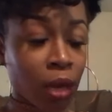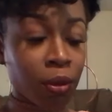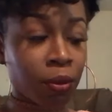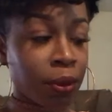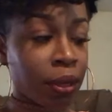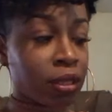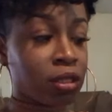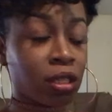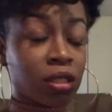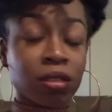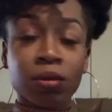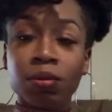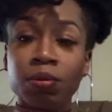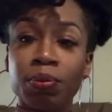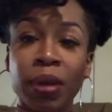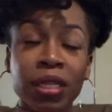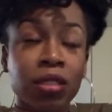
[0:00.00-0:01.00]
I'll be make
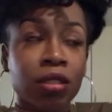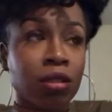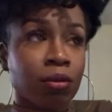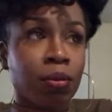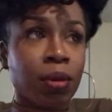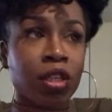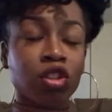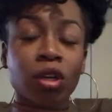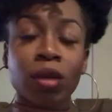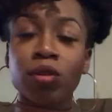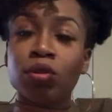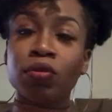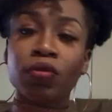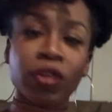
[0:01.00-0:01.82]
sure I do